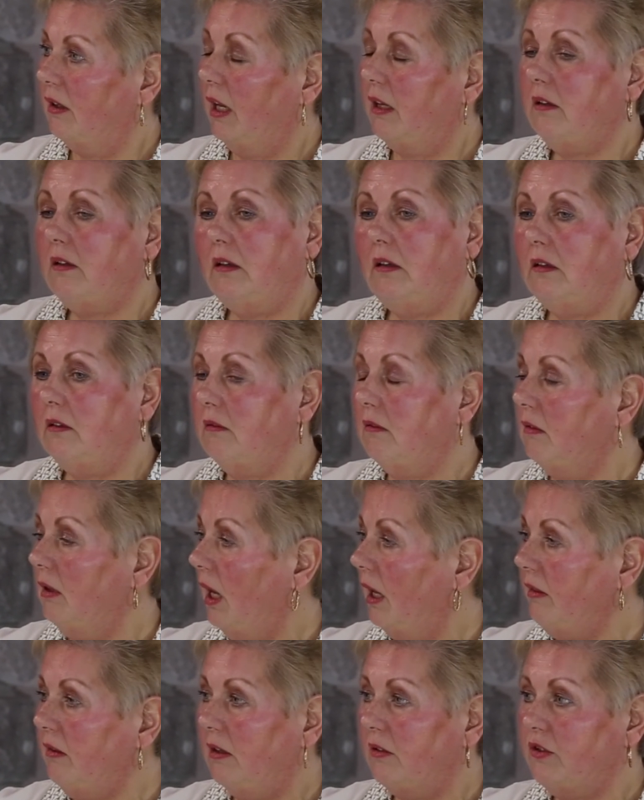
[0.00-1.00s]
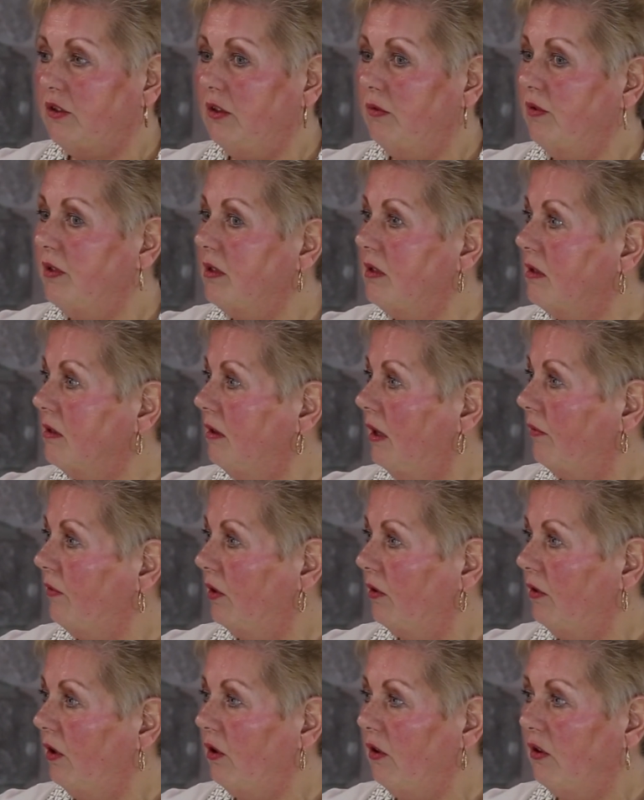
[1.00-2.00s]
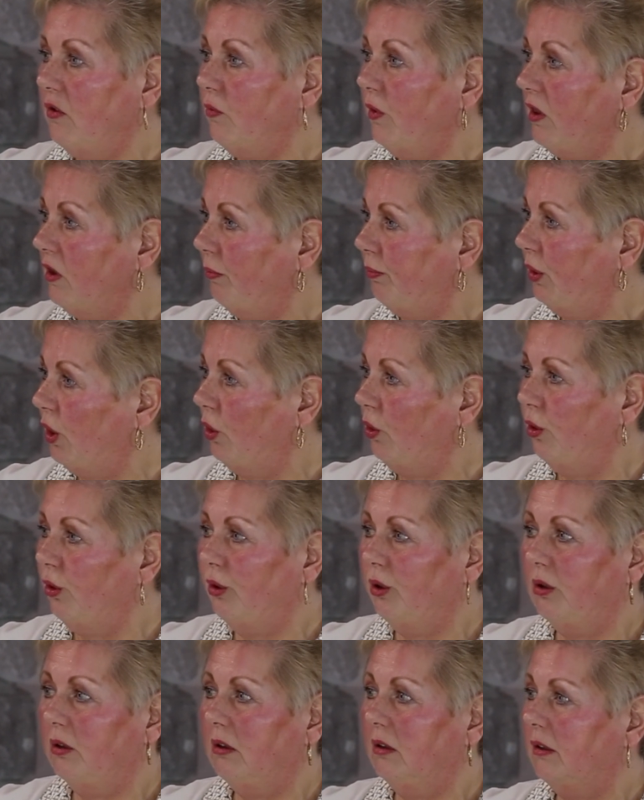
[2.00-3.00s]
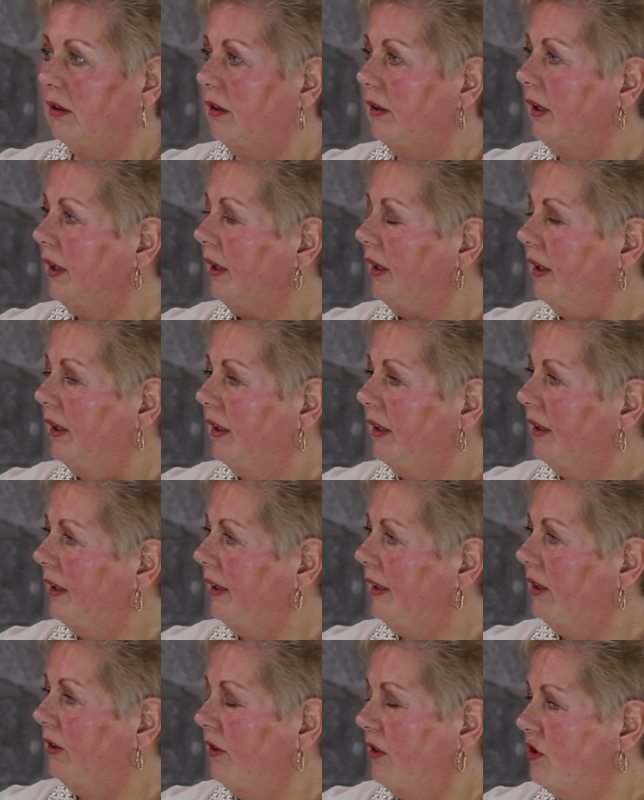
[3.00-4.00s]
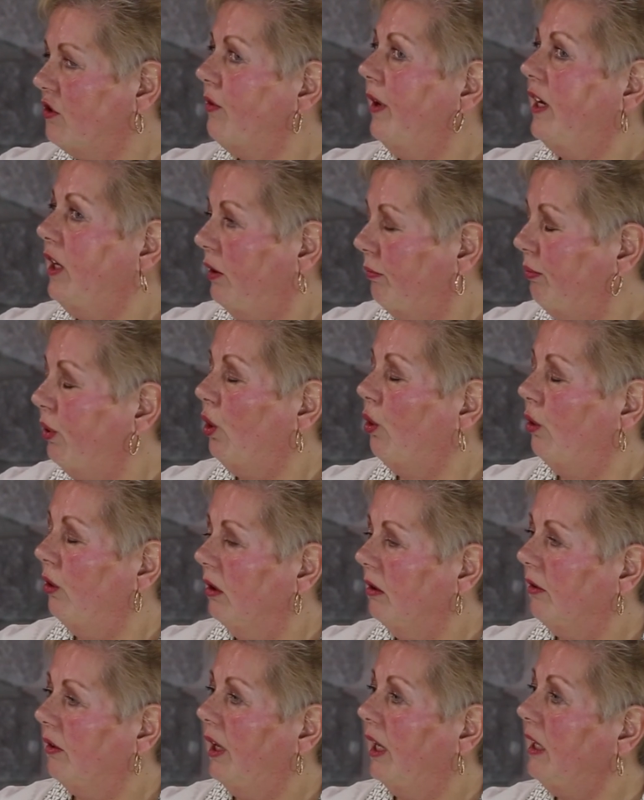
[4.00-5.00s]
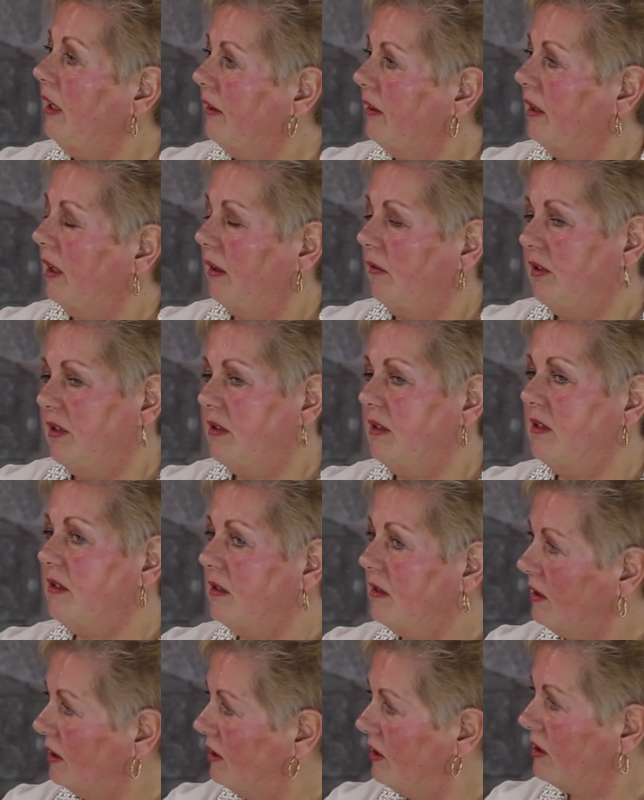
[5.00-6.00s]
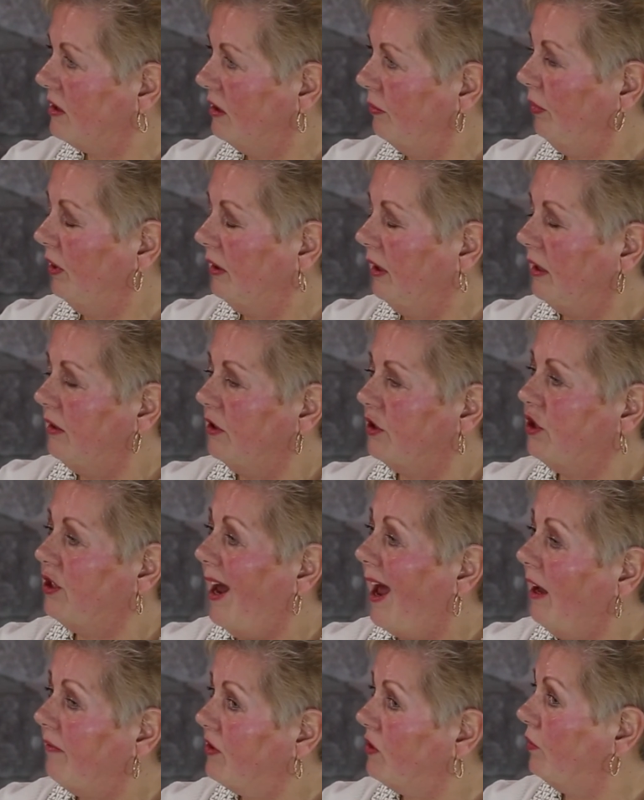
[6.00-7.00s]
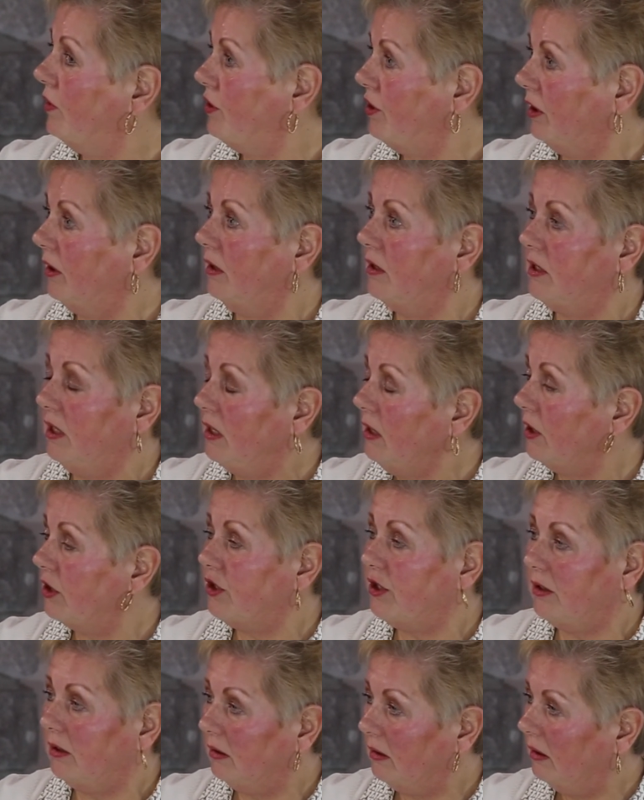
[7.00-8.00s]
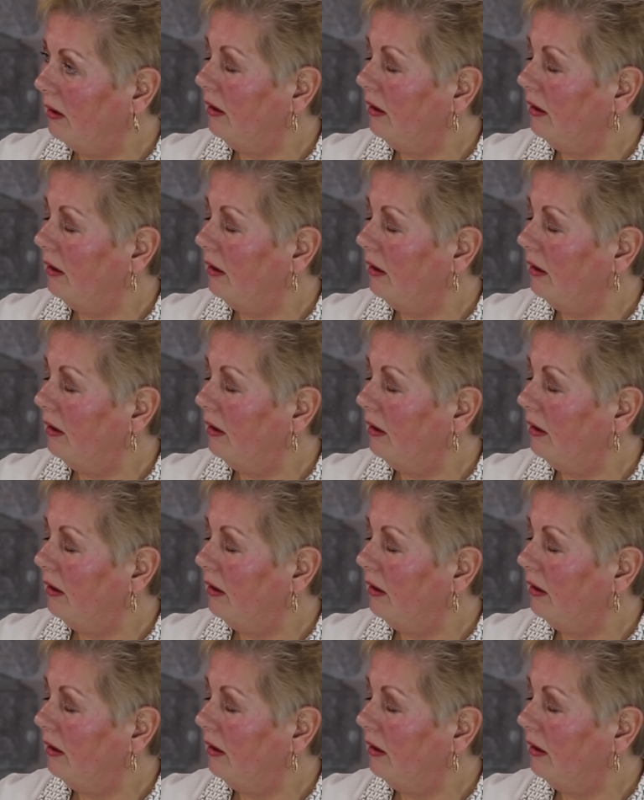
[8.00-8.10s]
And not that she was ever hurt with the pole or, the training pole or anything, because this is going to simulate the shafts when she gets hitched.